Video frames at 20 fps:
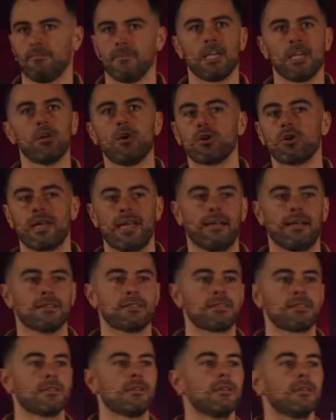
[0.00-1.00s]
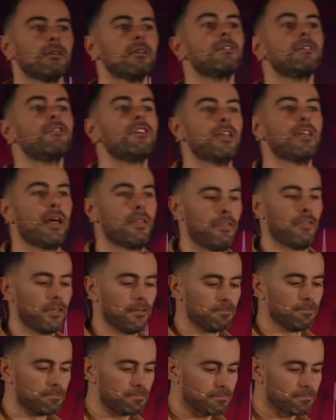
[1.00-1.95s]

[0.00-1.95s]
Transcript: it all counts for nothing.